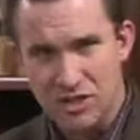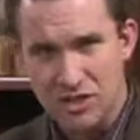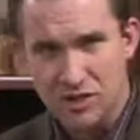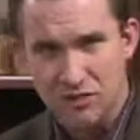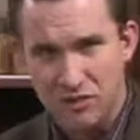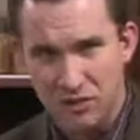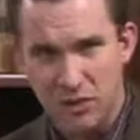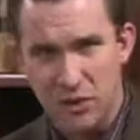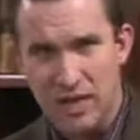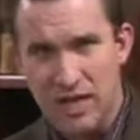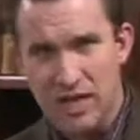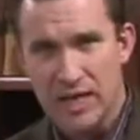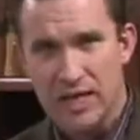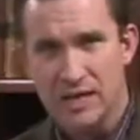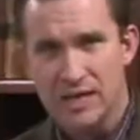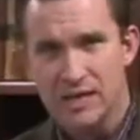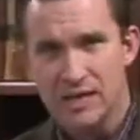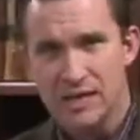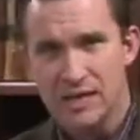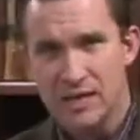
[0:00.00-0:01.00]
to
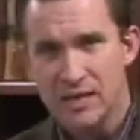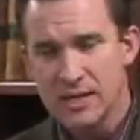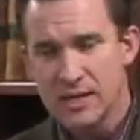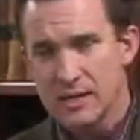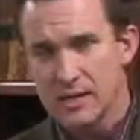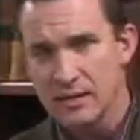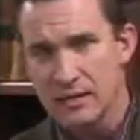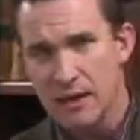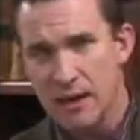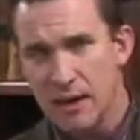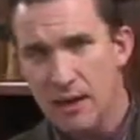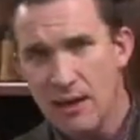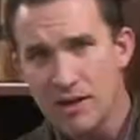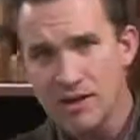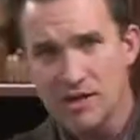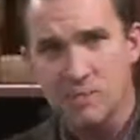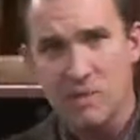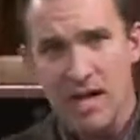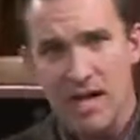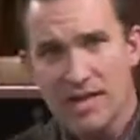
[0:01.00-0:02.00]
friends,
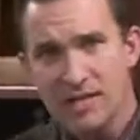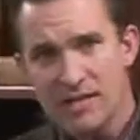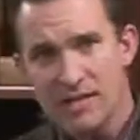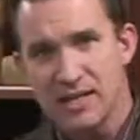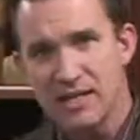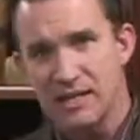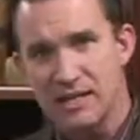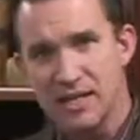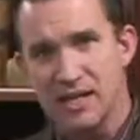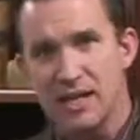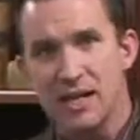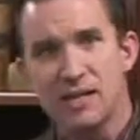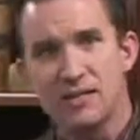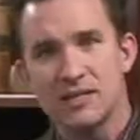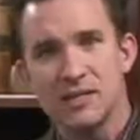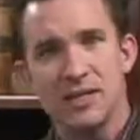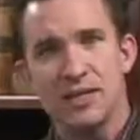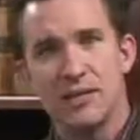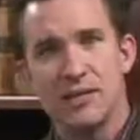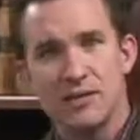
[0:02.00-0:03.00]
God's message is
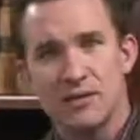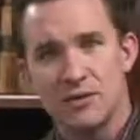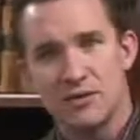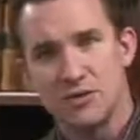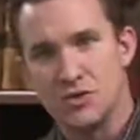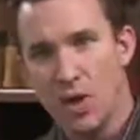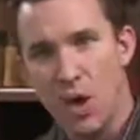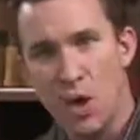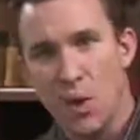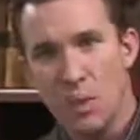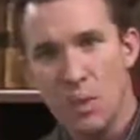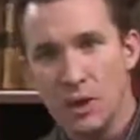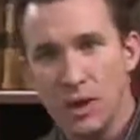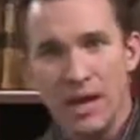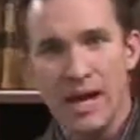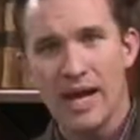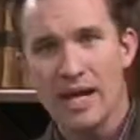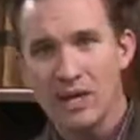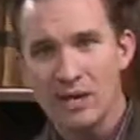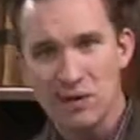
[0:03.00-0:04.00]
don't
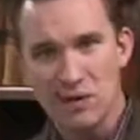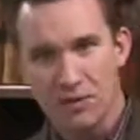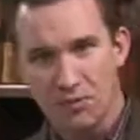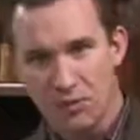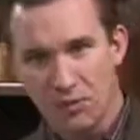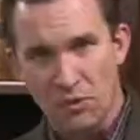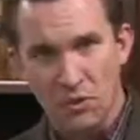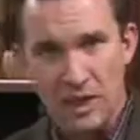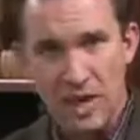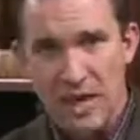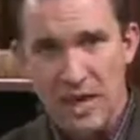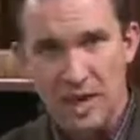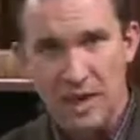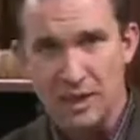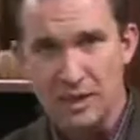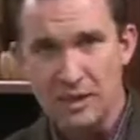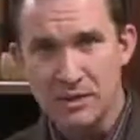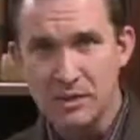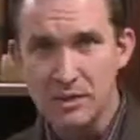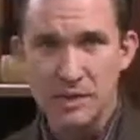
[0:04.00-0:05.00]
let your
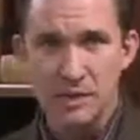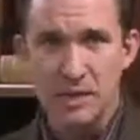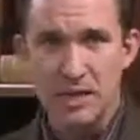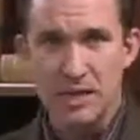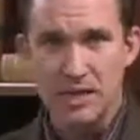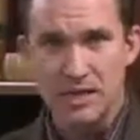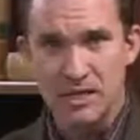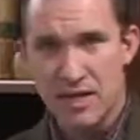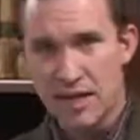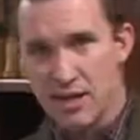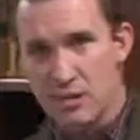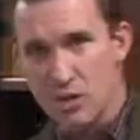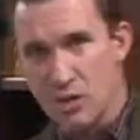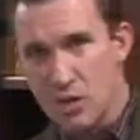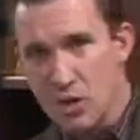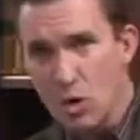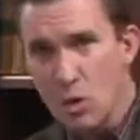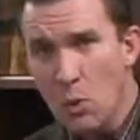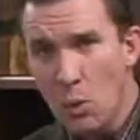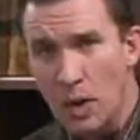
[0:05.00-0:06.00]
friends tell
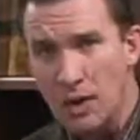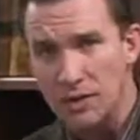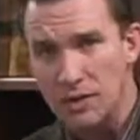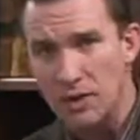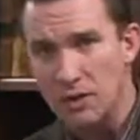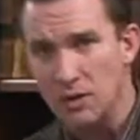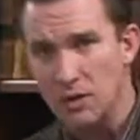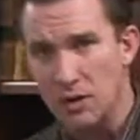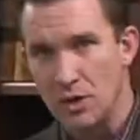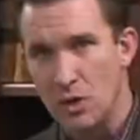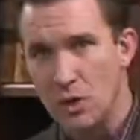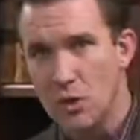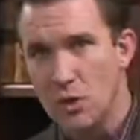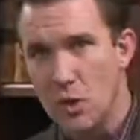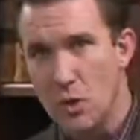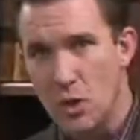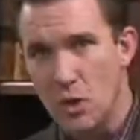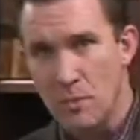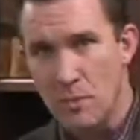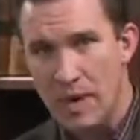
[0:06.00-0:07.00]
you what to do
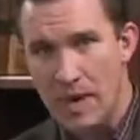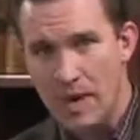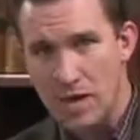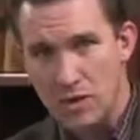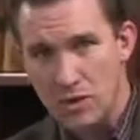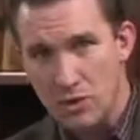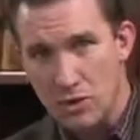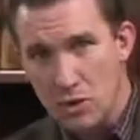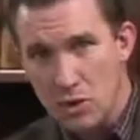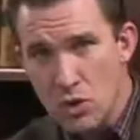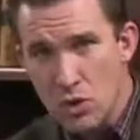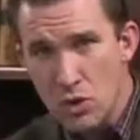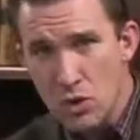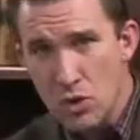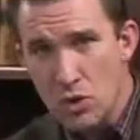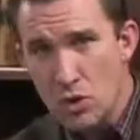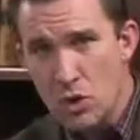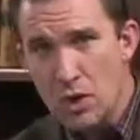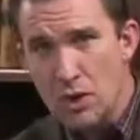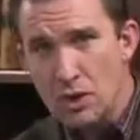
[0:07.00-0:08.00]
or make
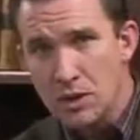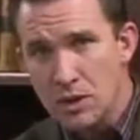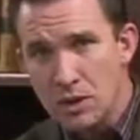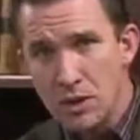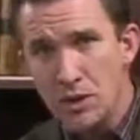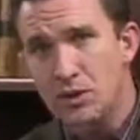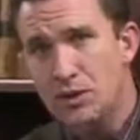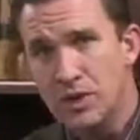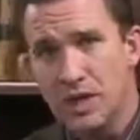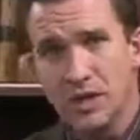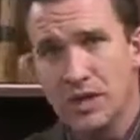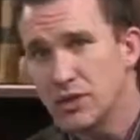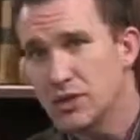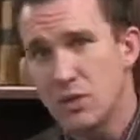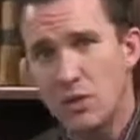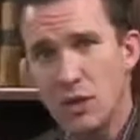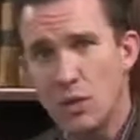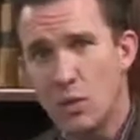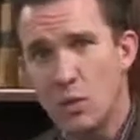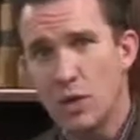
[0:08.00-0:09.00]
you do things you
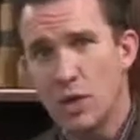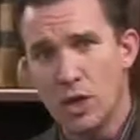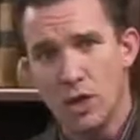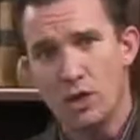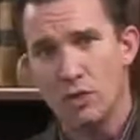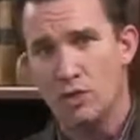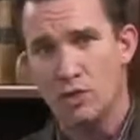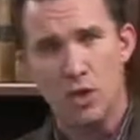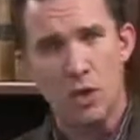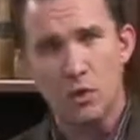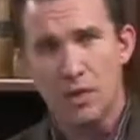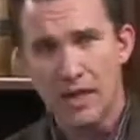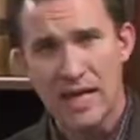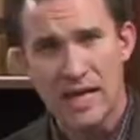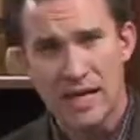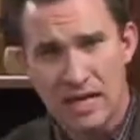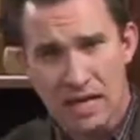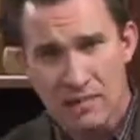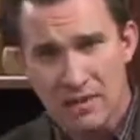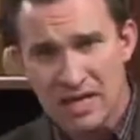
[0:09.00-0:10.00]
don't want to do. Don't
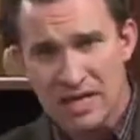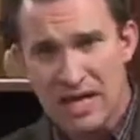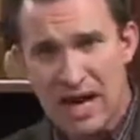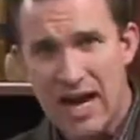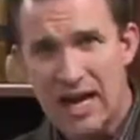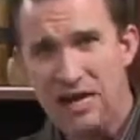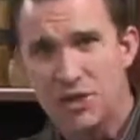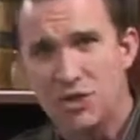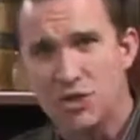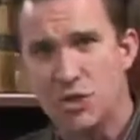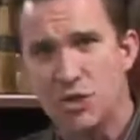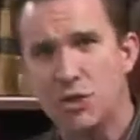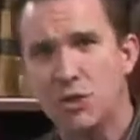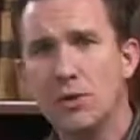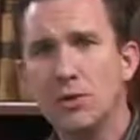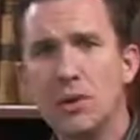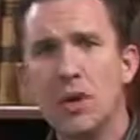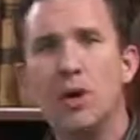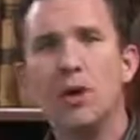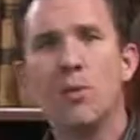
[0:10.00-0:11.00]
let them entice
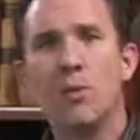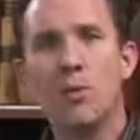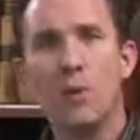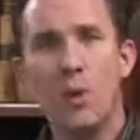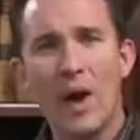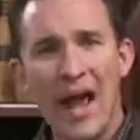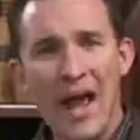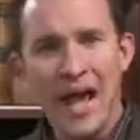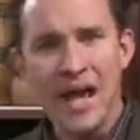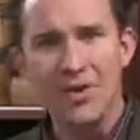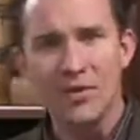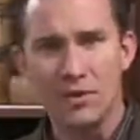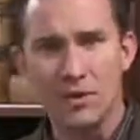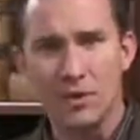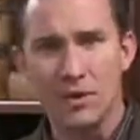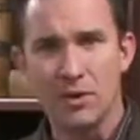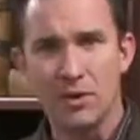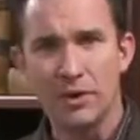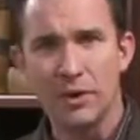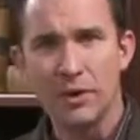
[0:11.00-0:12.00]
you.
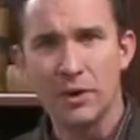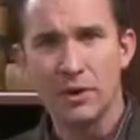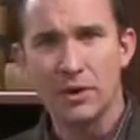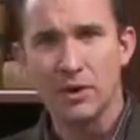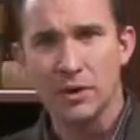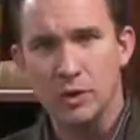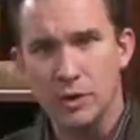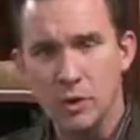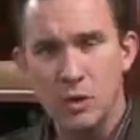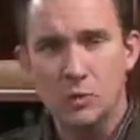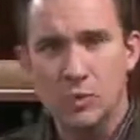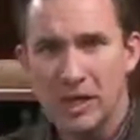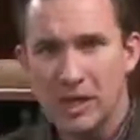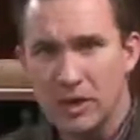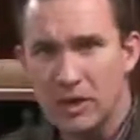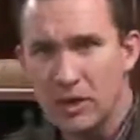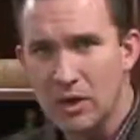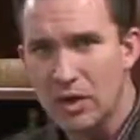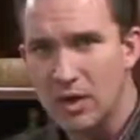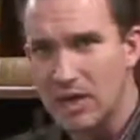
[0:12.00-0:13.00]
Rather, you be a
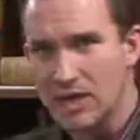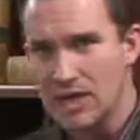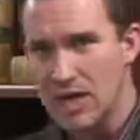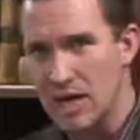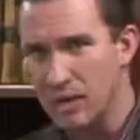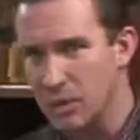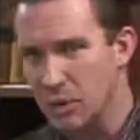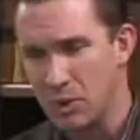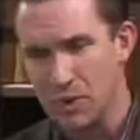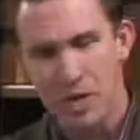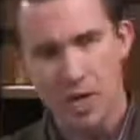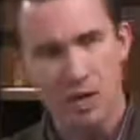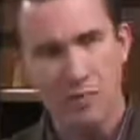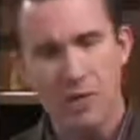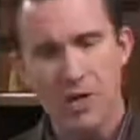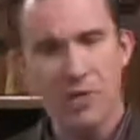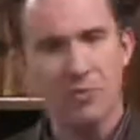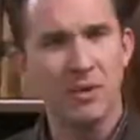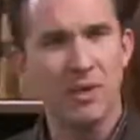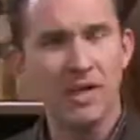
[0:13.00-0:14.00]
good example. Young
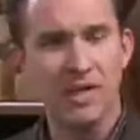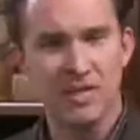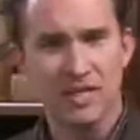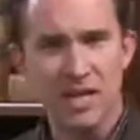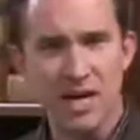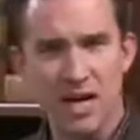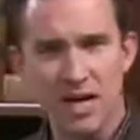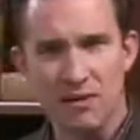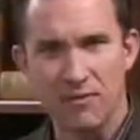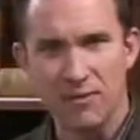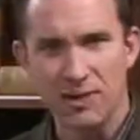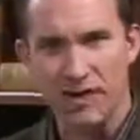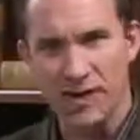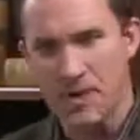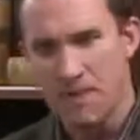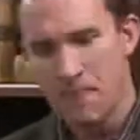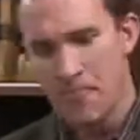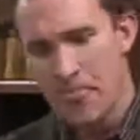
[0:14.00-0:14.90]
people, listen carefully.